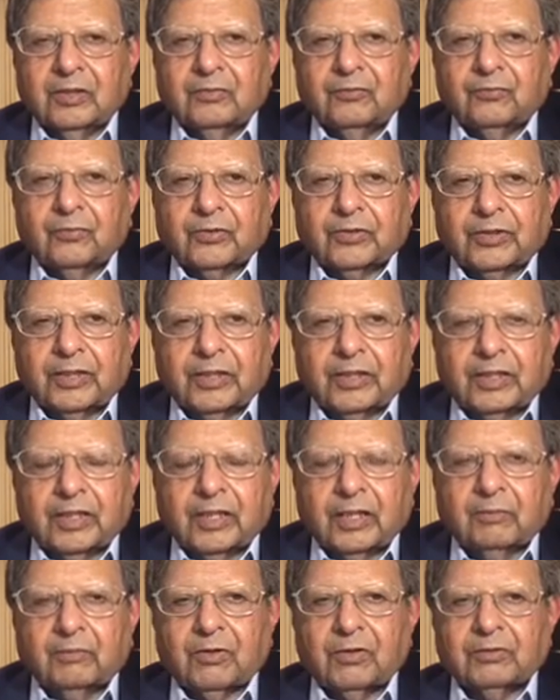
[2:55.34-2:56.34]
for
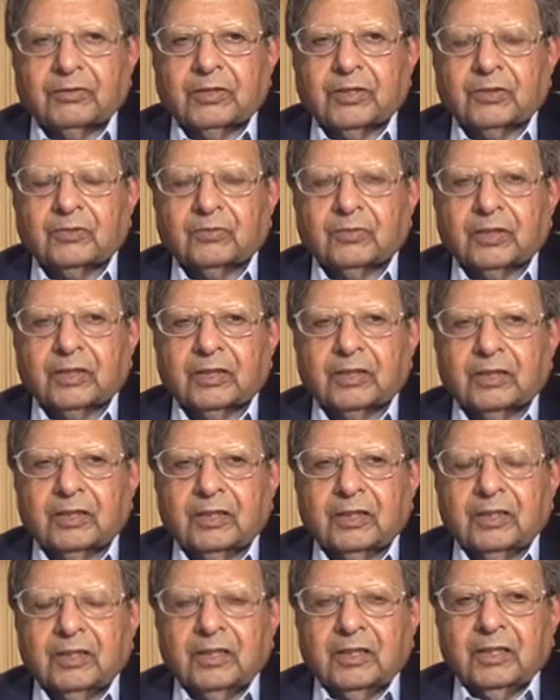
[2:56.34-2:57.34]
thinking about this one
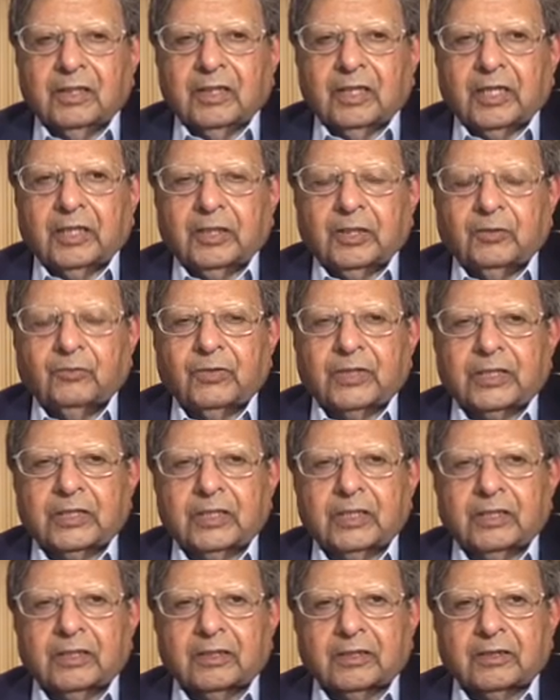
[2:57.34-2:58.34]
and
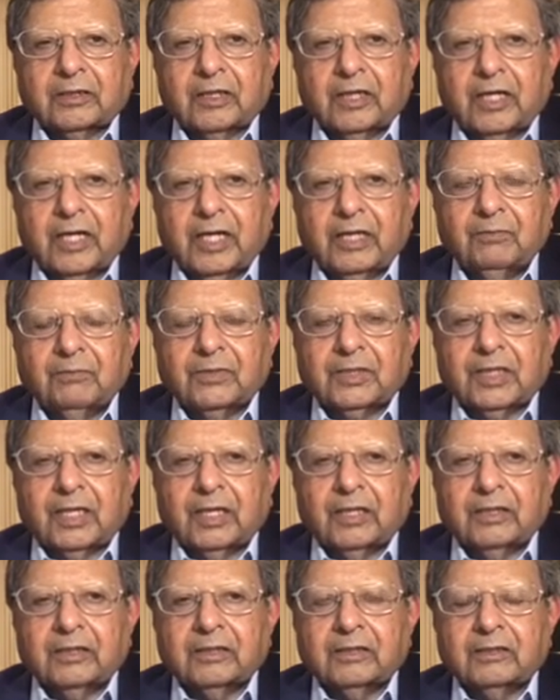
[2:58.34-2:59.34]
investing their time,
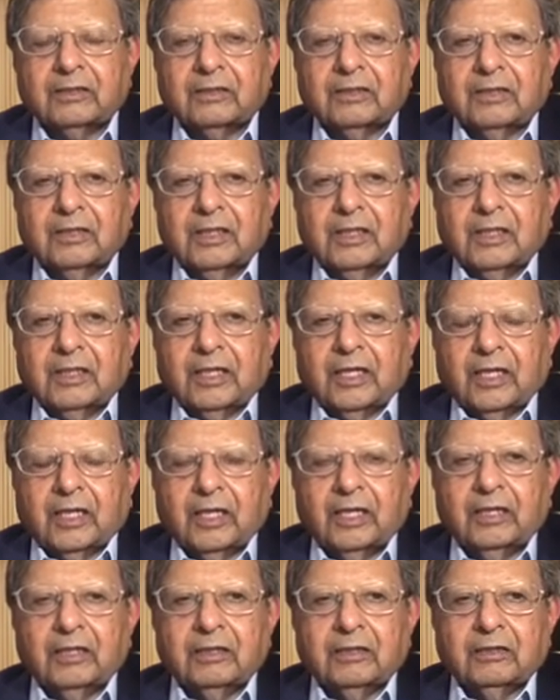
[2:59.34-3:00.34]
talent,
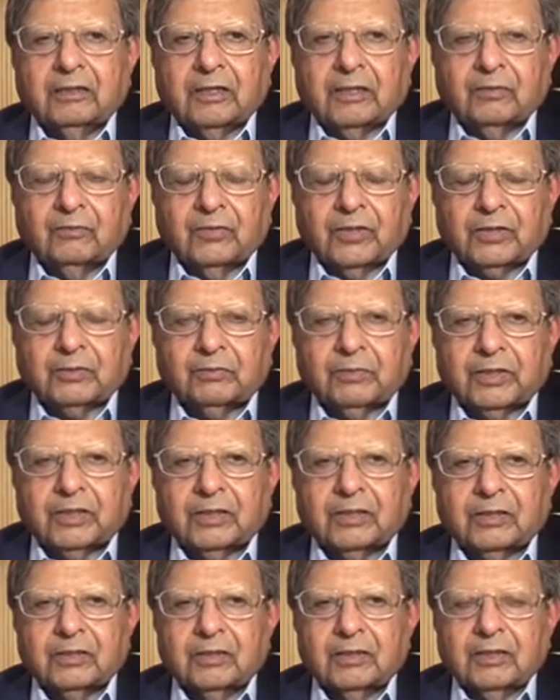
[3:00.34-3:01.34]
and
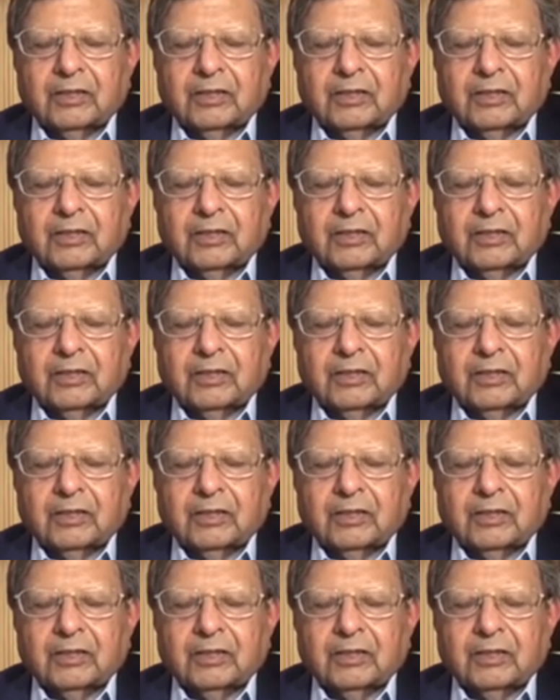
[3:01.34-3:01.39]
investment